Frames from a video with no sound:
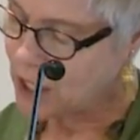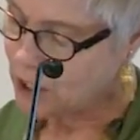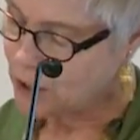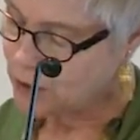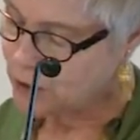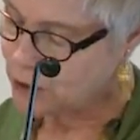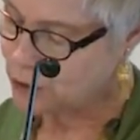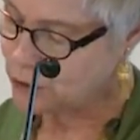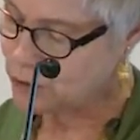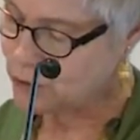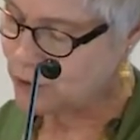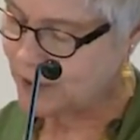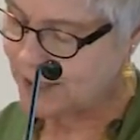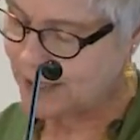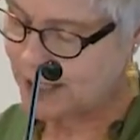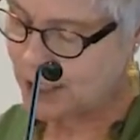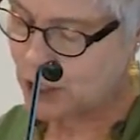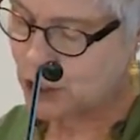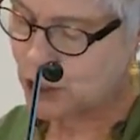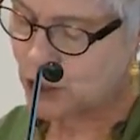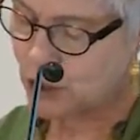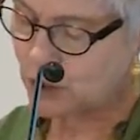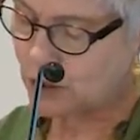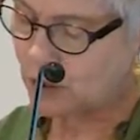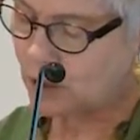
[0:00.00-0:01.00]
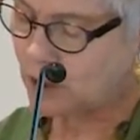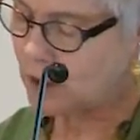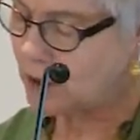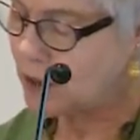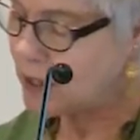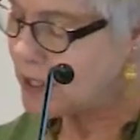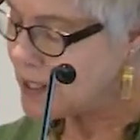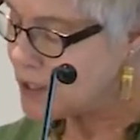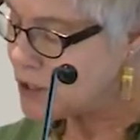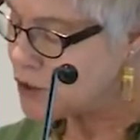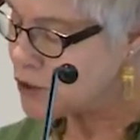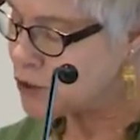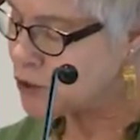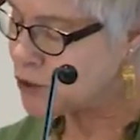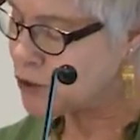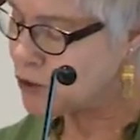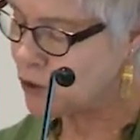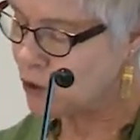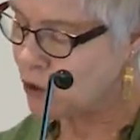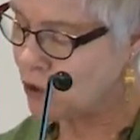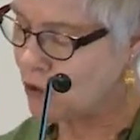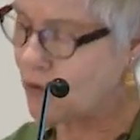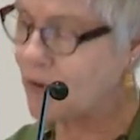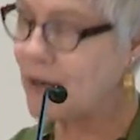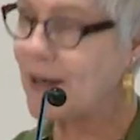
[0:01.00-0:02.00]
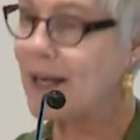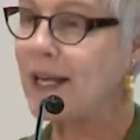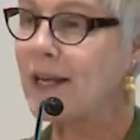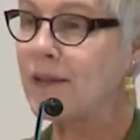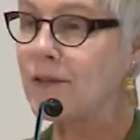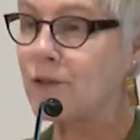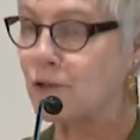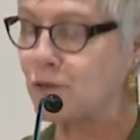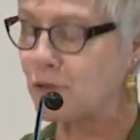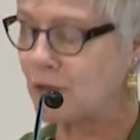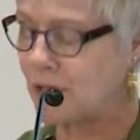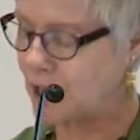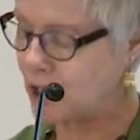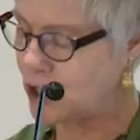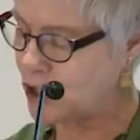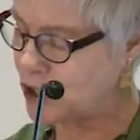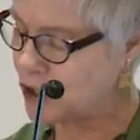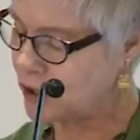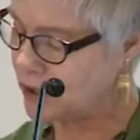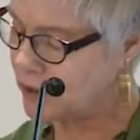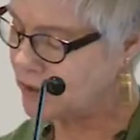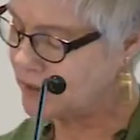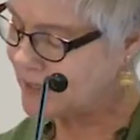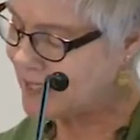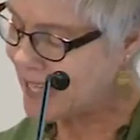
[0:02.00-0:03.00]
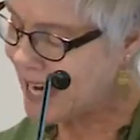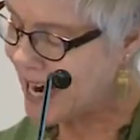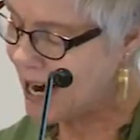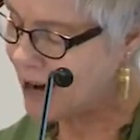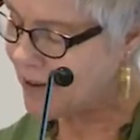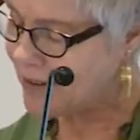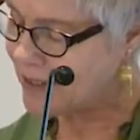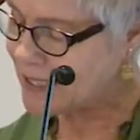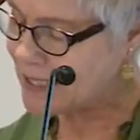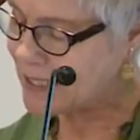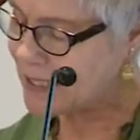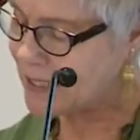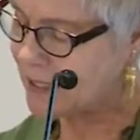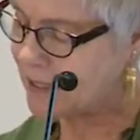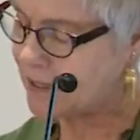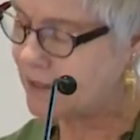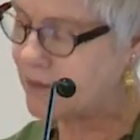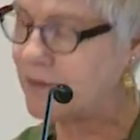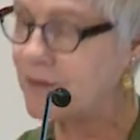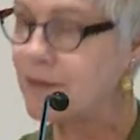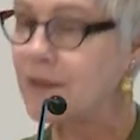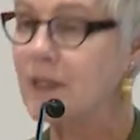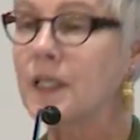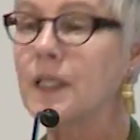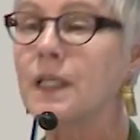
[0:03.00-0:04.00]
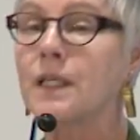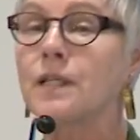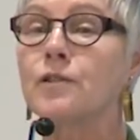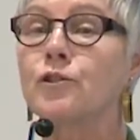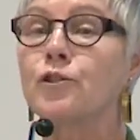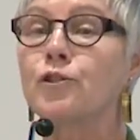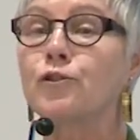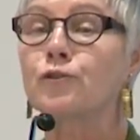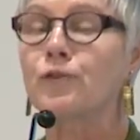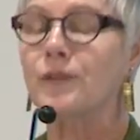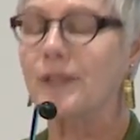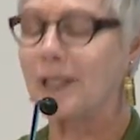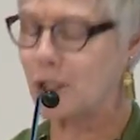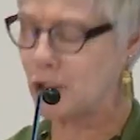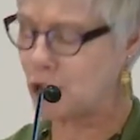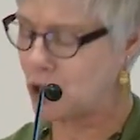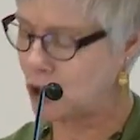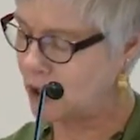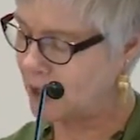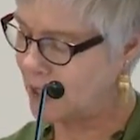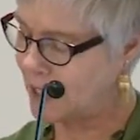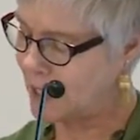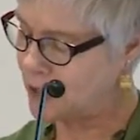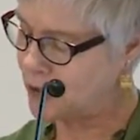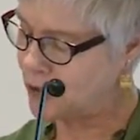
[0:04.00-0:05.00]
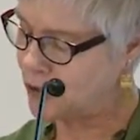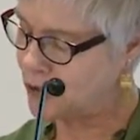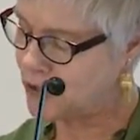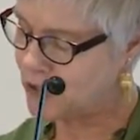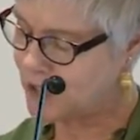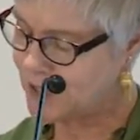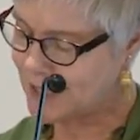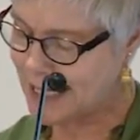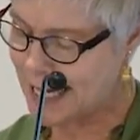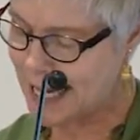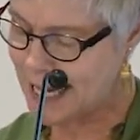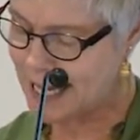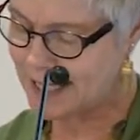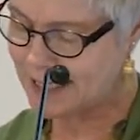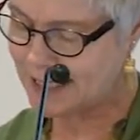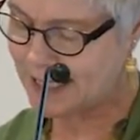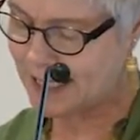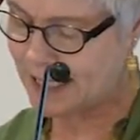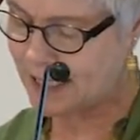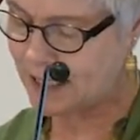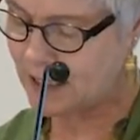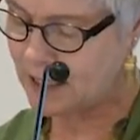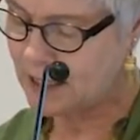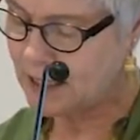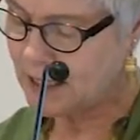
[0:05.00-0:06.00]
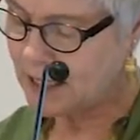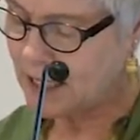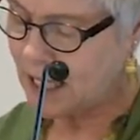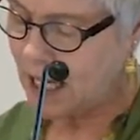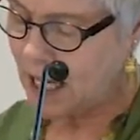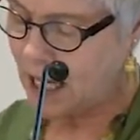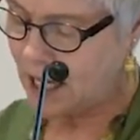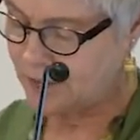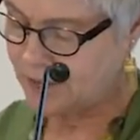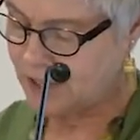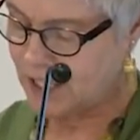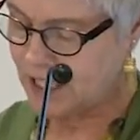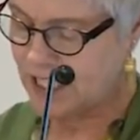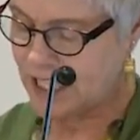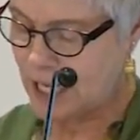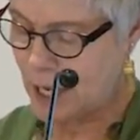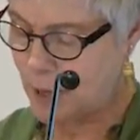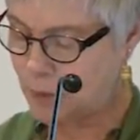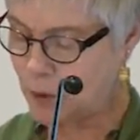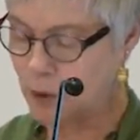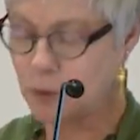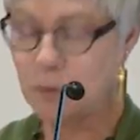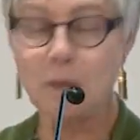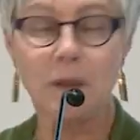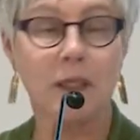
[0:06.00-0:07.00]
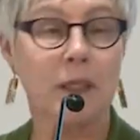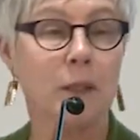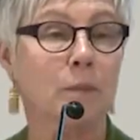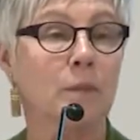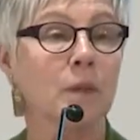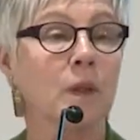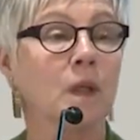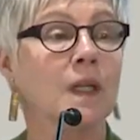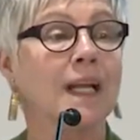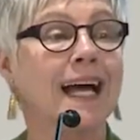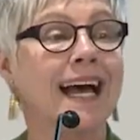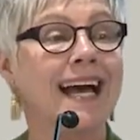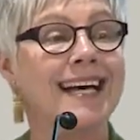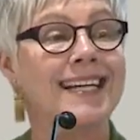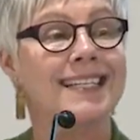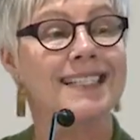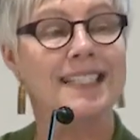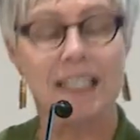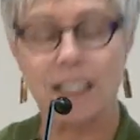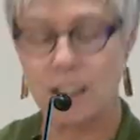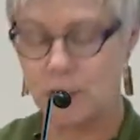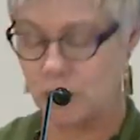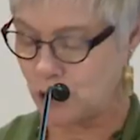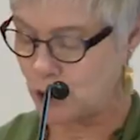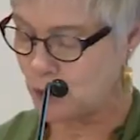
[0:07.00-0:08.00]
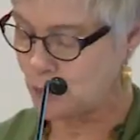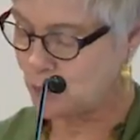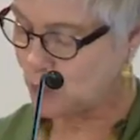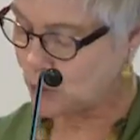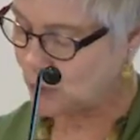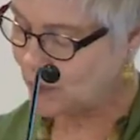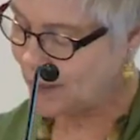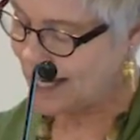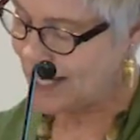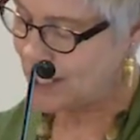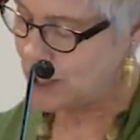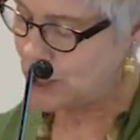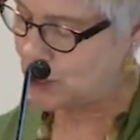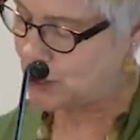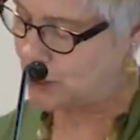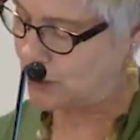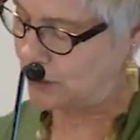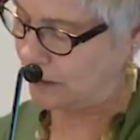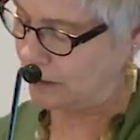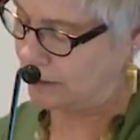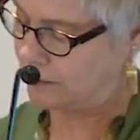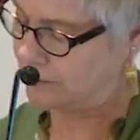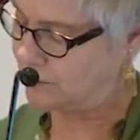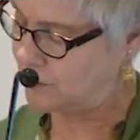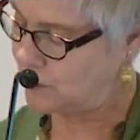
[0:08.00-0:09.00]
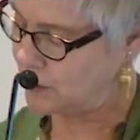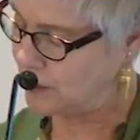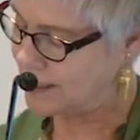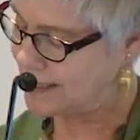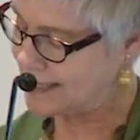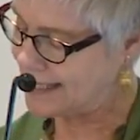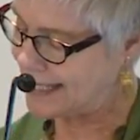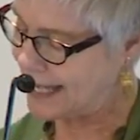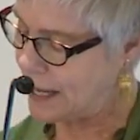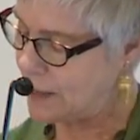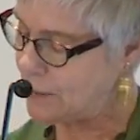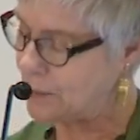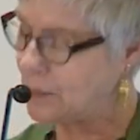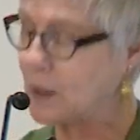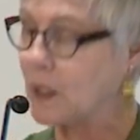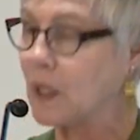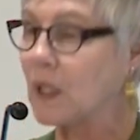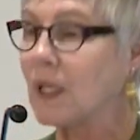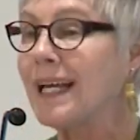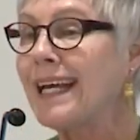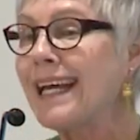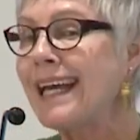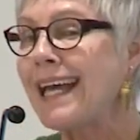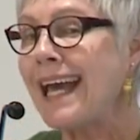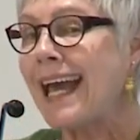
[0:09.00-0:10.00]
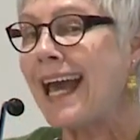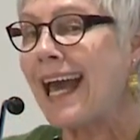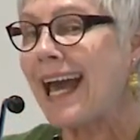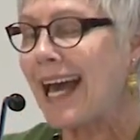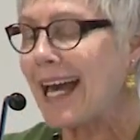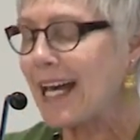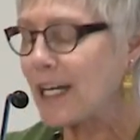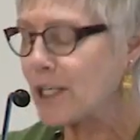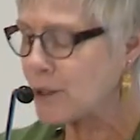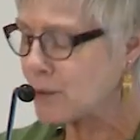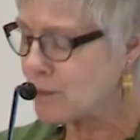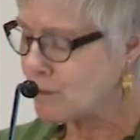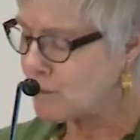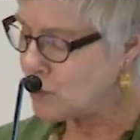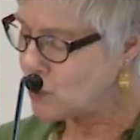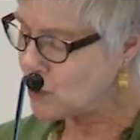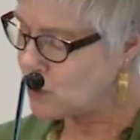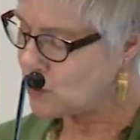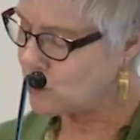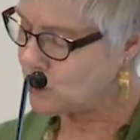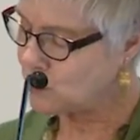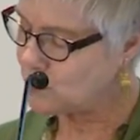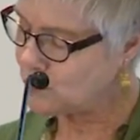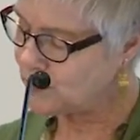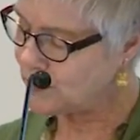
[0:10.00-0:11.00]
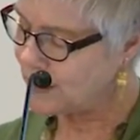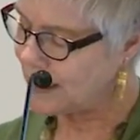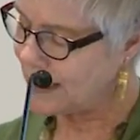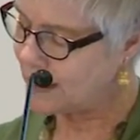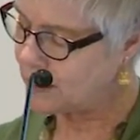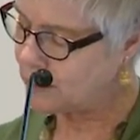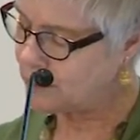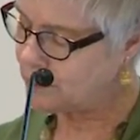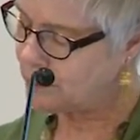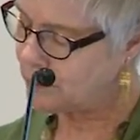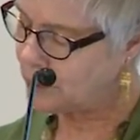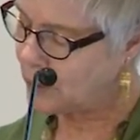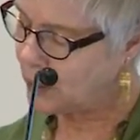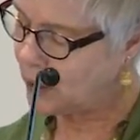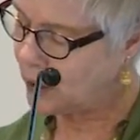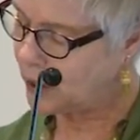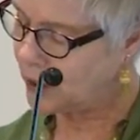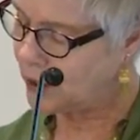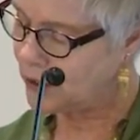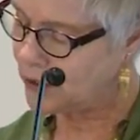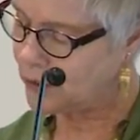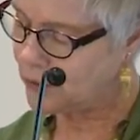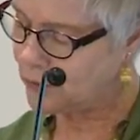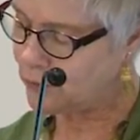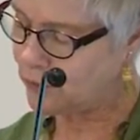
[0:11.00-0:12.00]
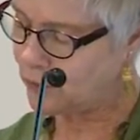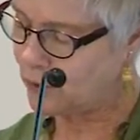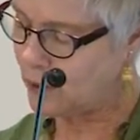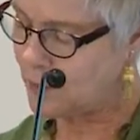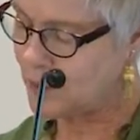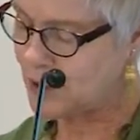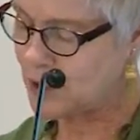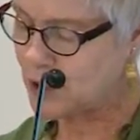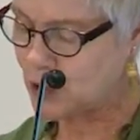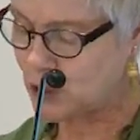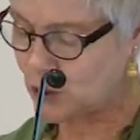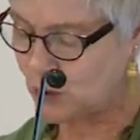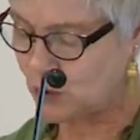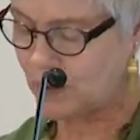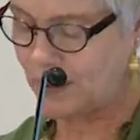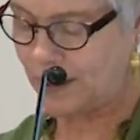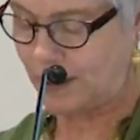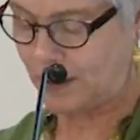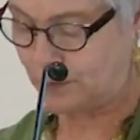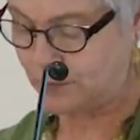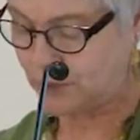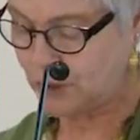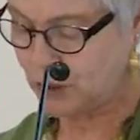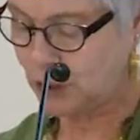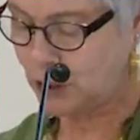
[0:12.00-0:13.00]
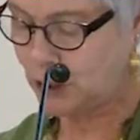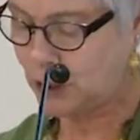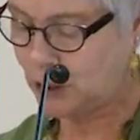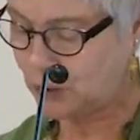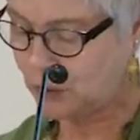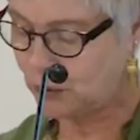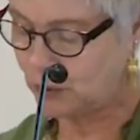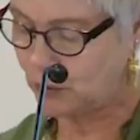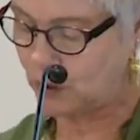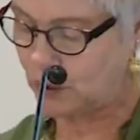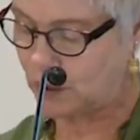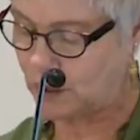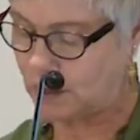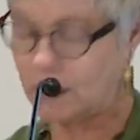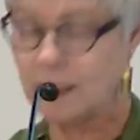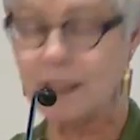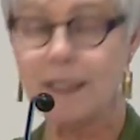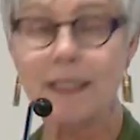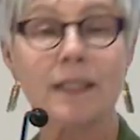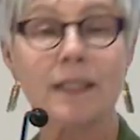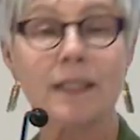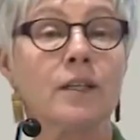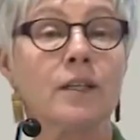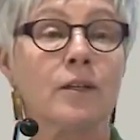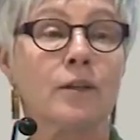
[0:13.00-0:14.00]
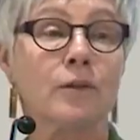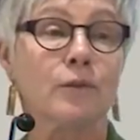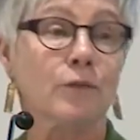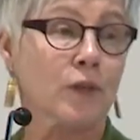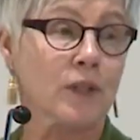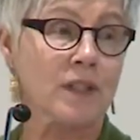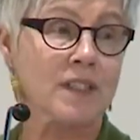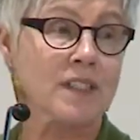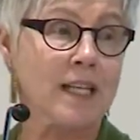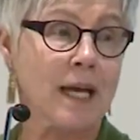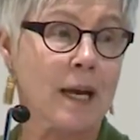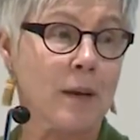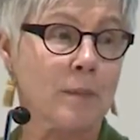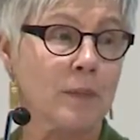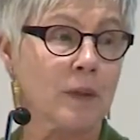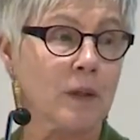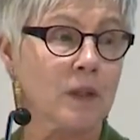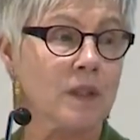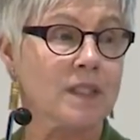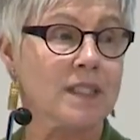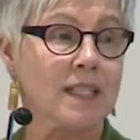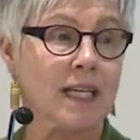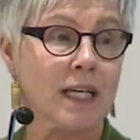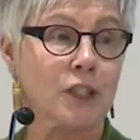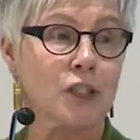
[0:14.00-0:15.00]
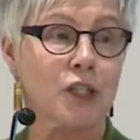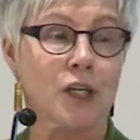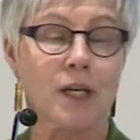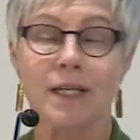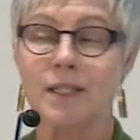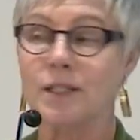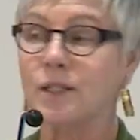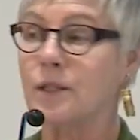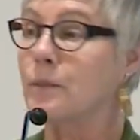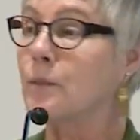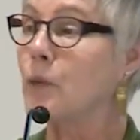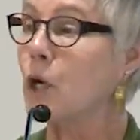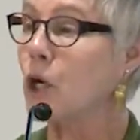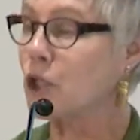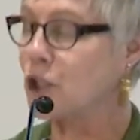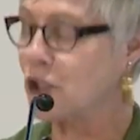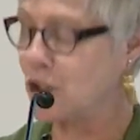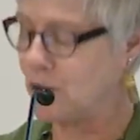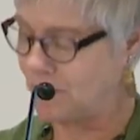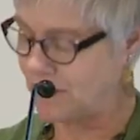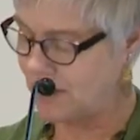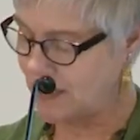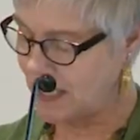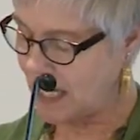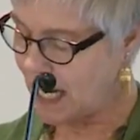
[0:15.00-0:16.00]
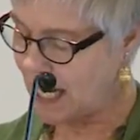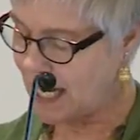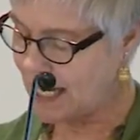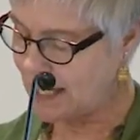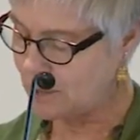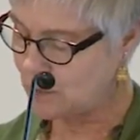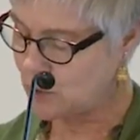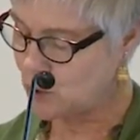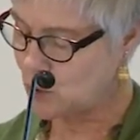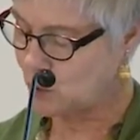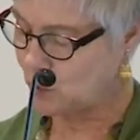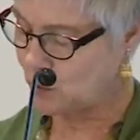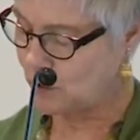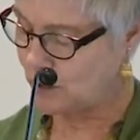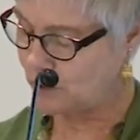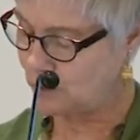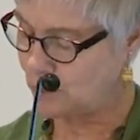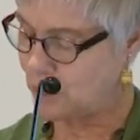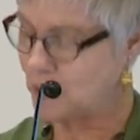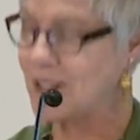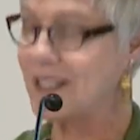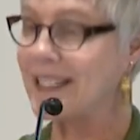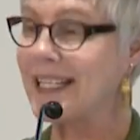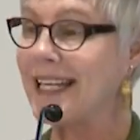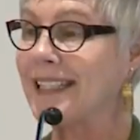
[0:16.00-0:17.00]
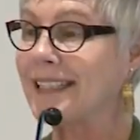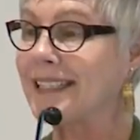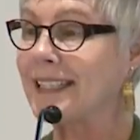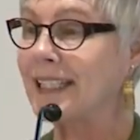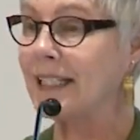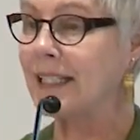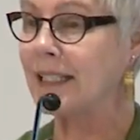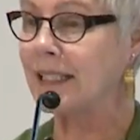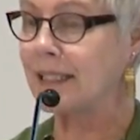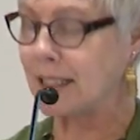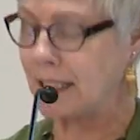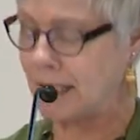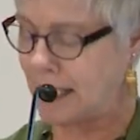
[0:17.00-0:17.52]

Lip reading: The traditional story, the traditional narrative, the traditional understanding of disabled people as inspirational, for example, has moved in part from a story of cure, for example, such as the March of Dimes would have presented in the